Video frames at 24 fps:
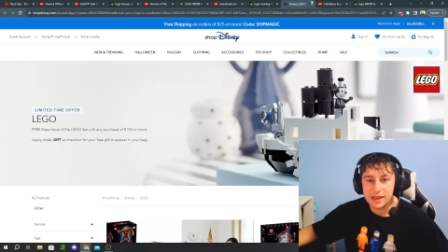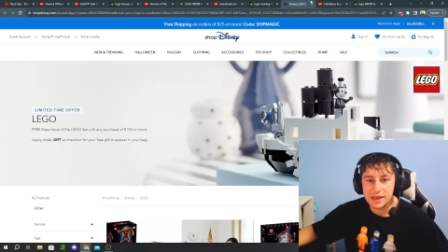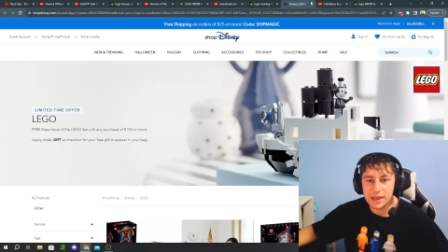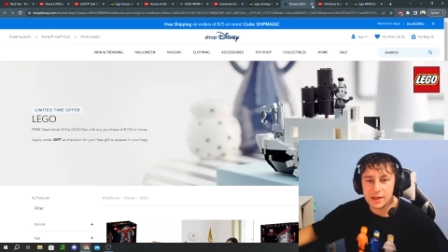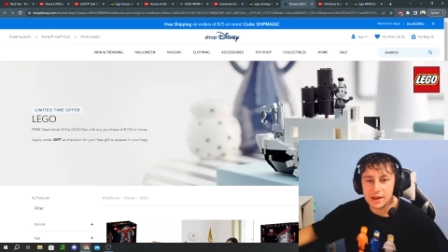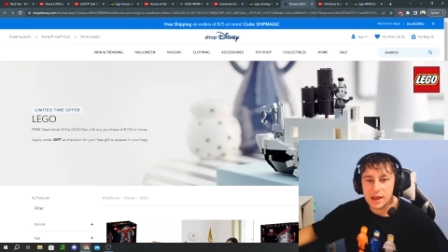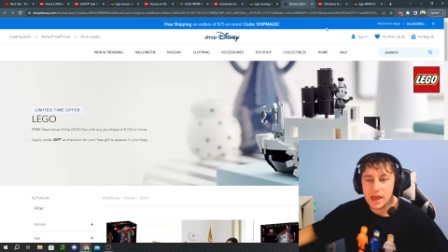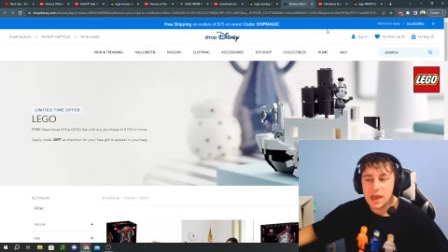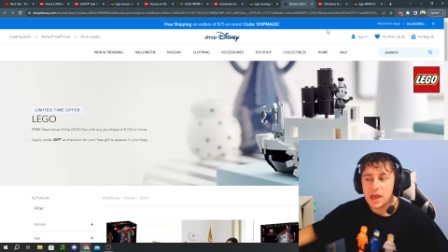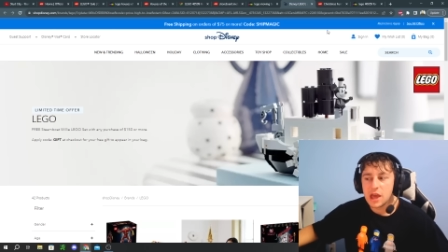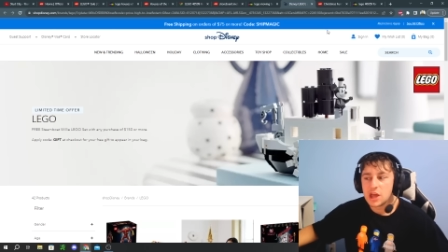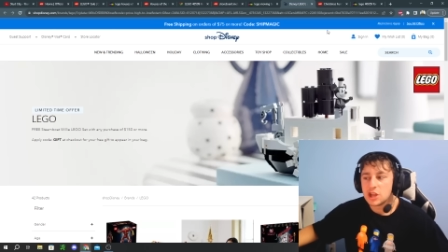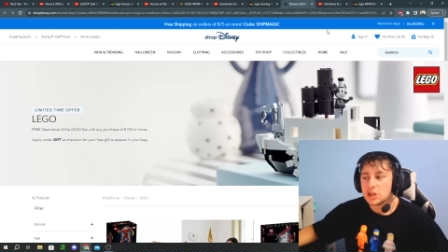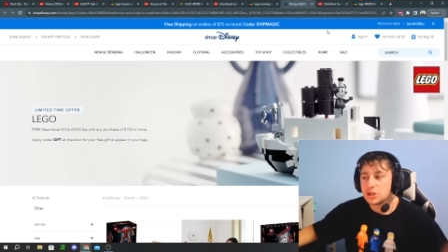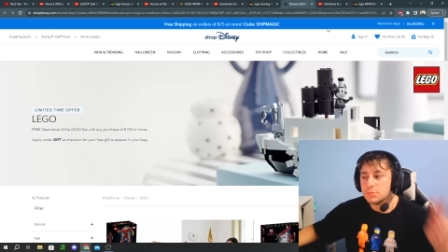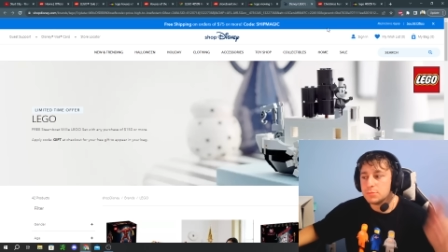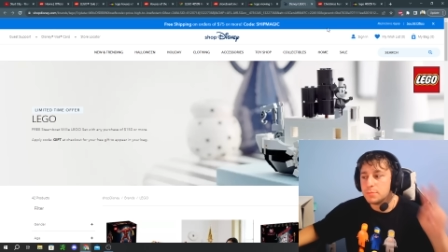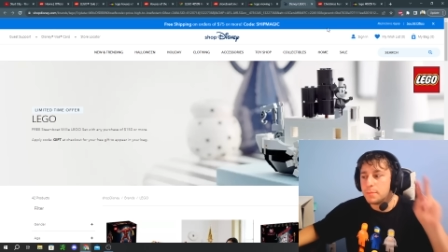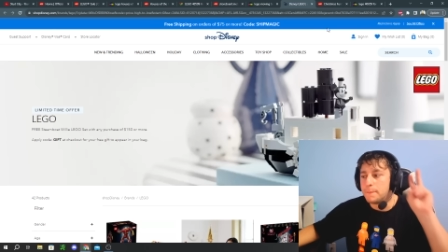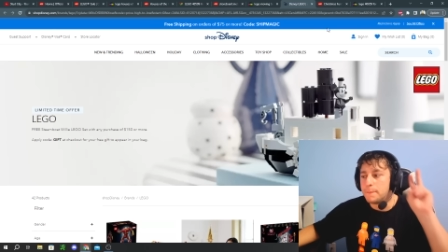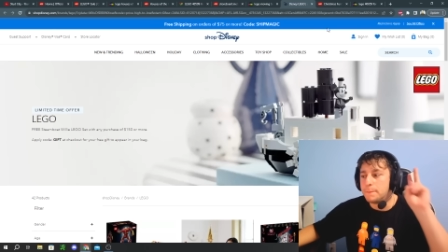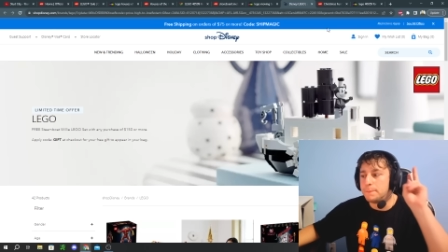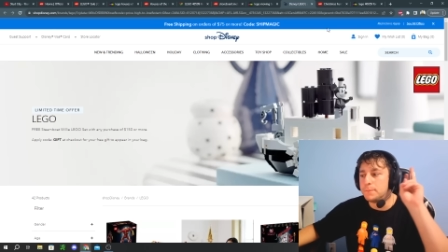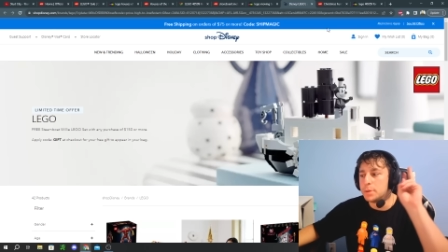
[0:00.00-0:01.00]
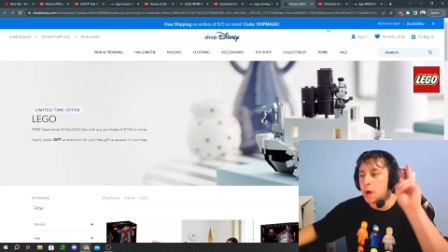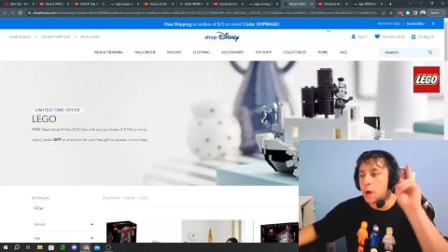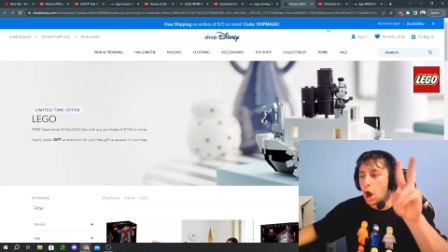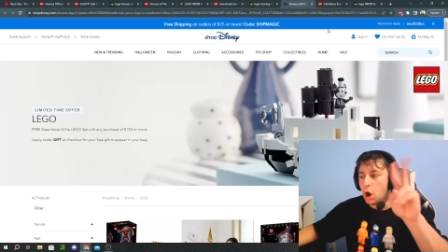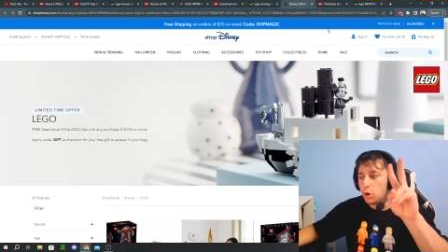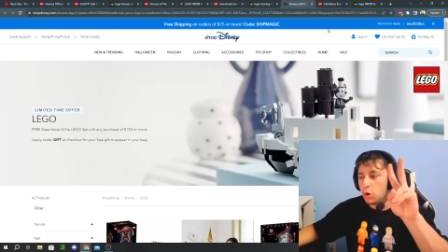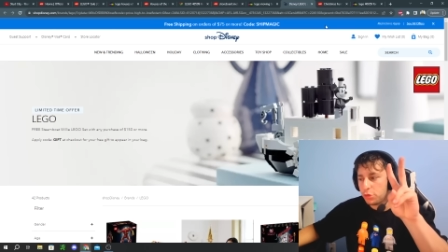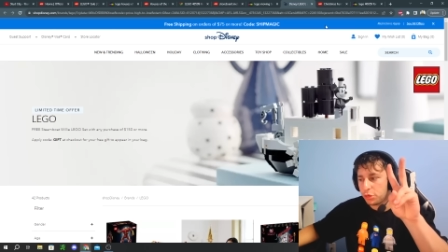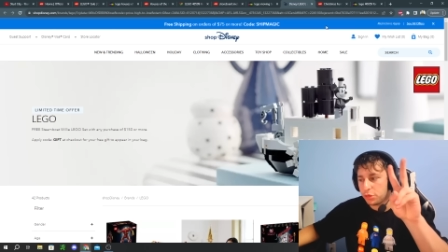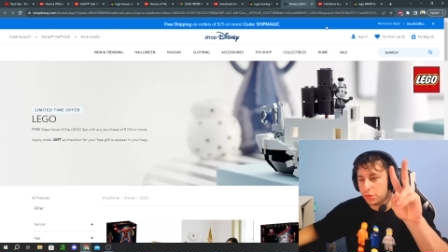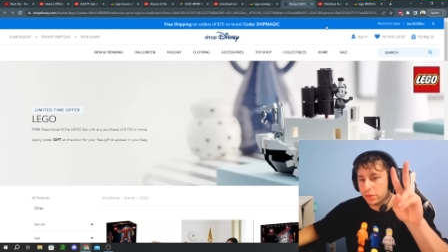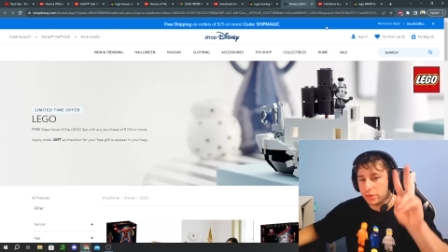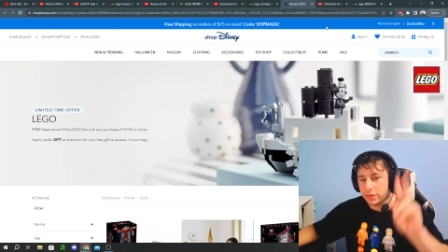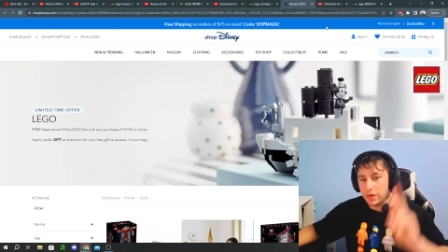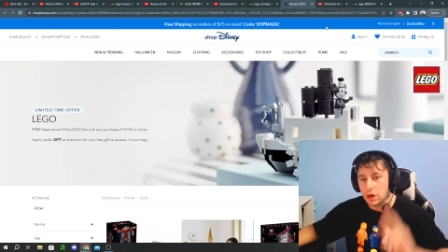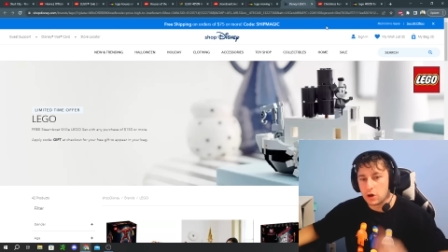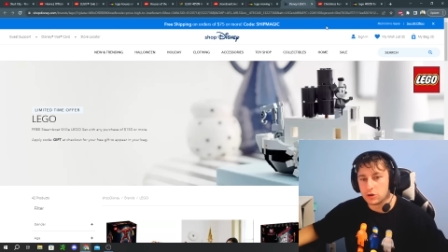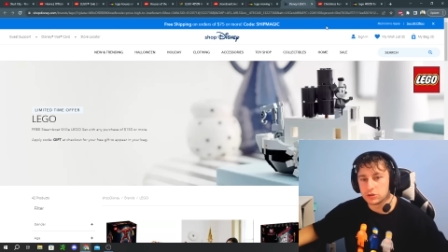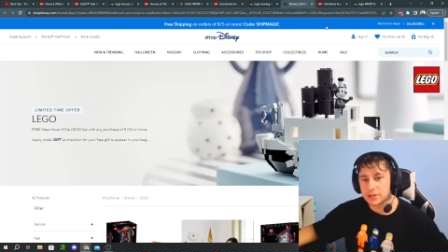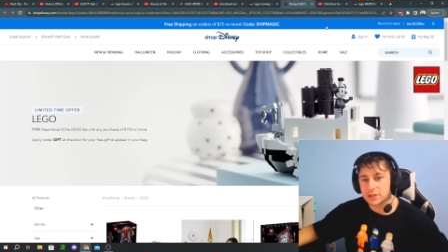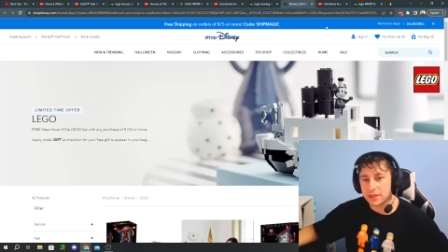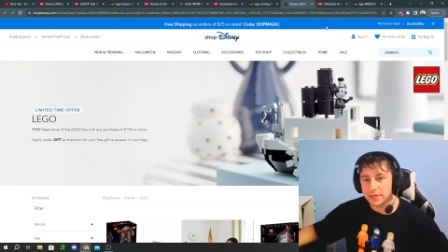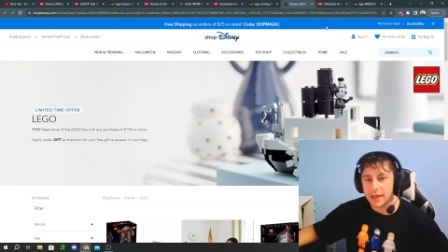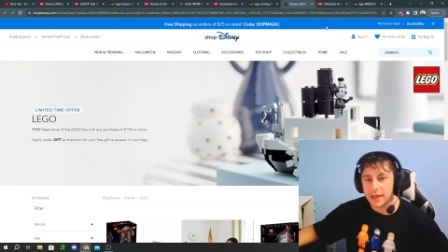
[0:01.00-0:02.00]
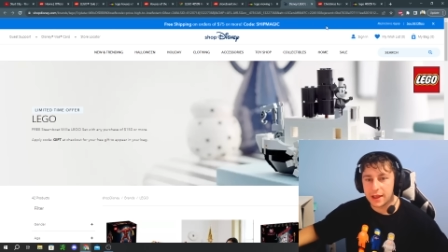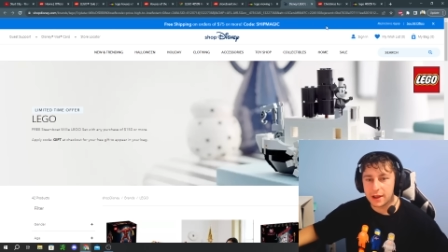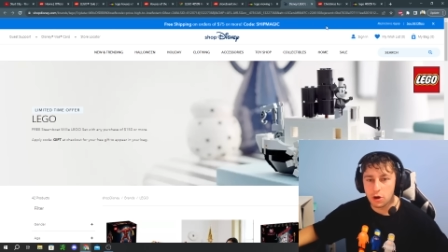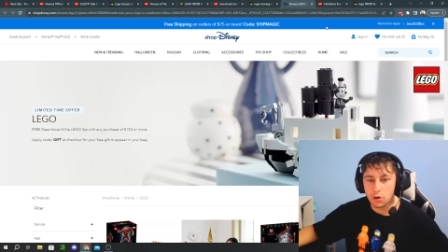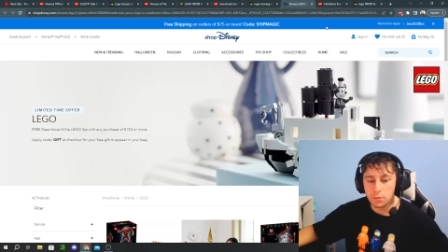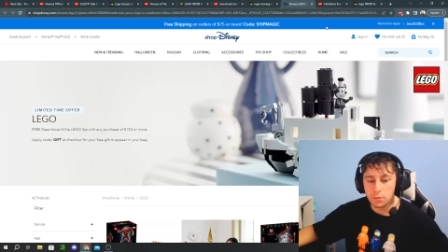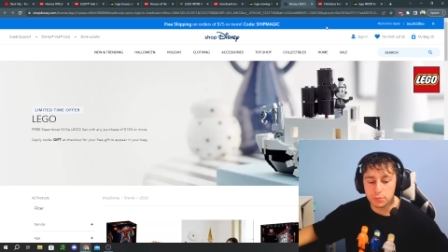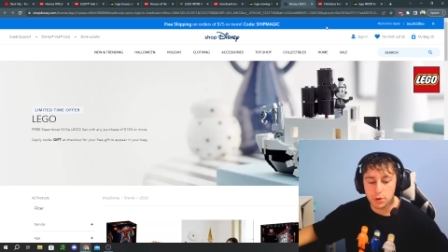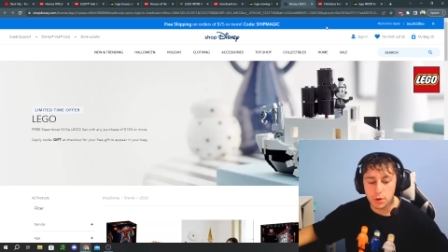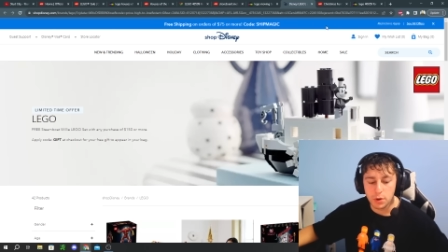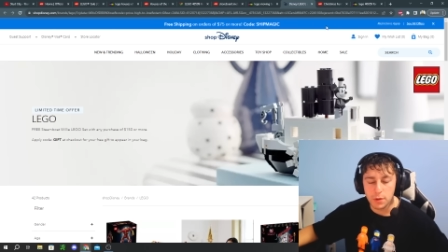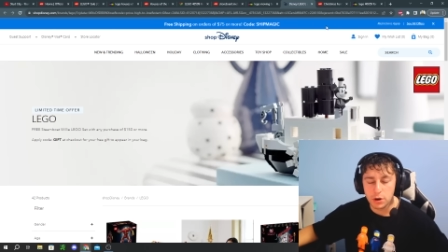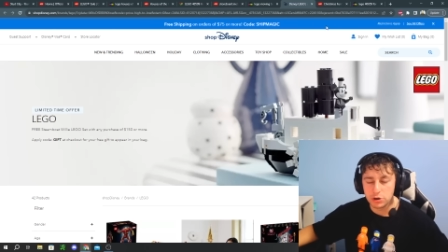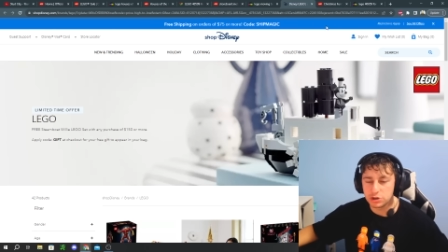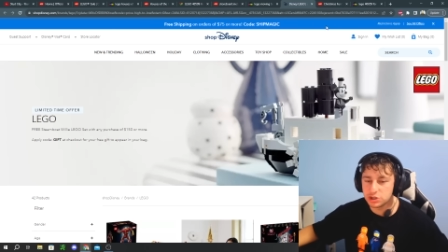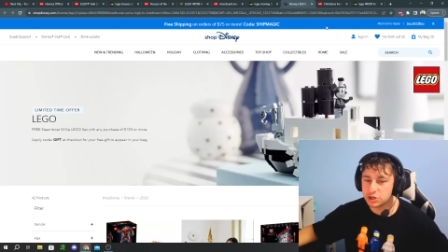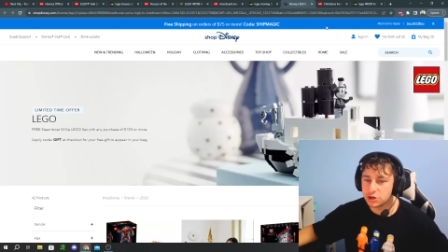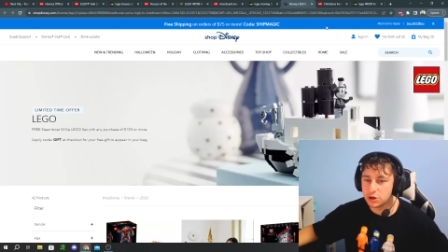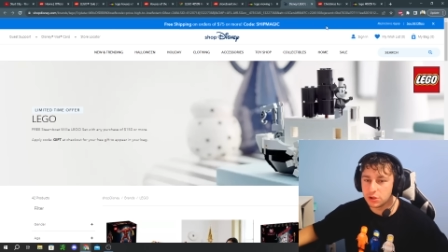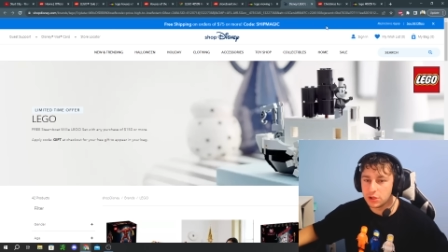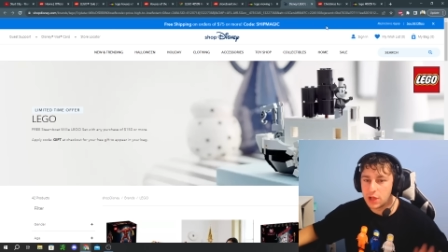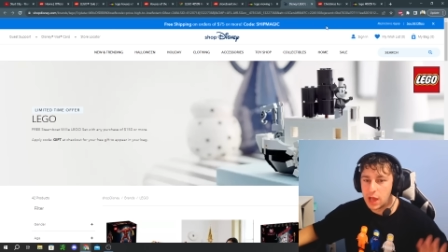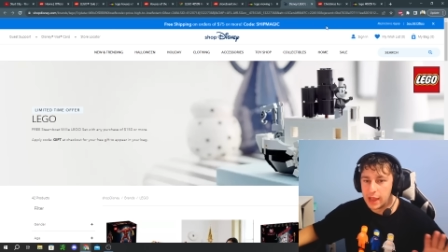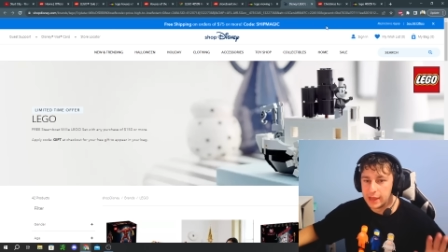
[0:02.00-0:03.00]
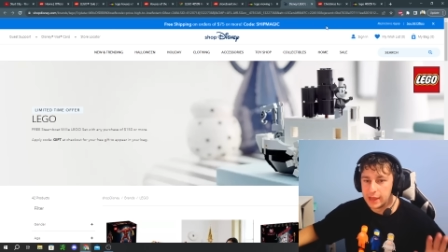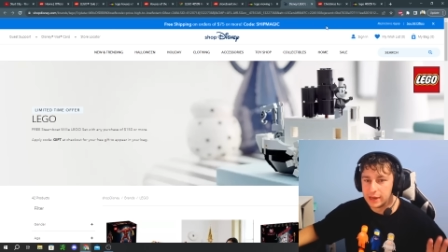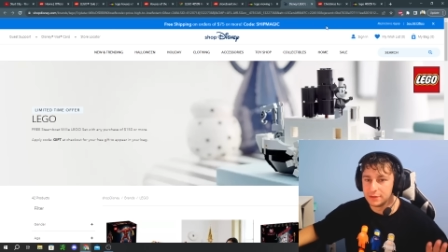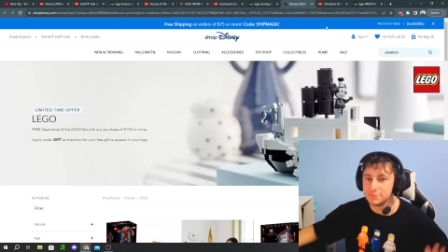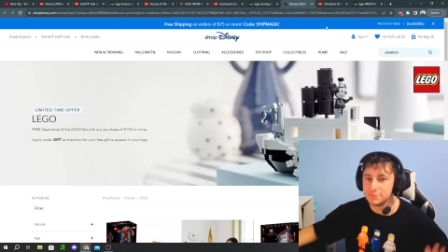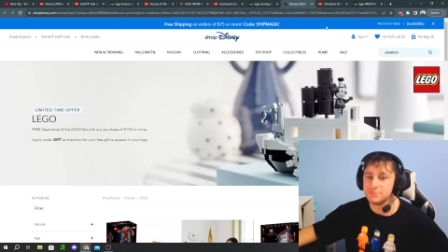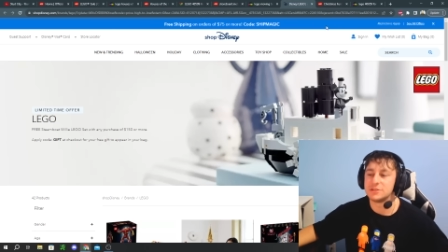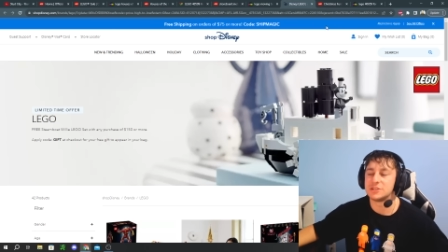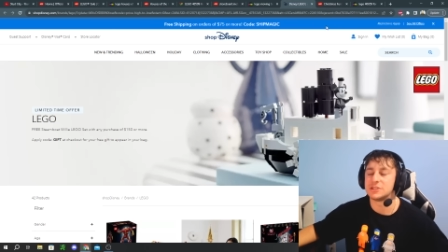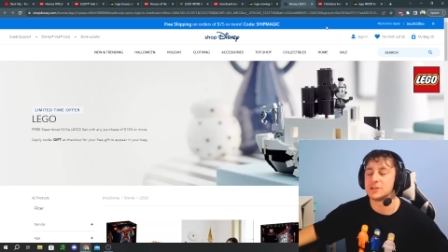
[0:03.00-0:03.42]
get both those LEGO promotional items.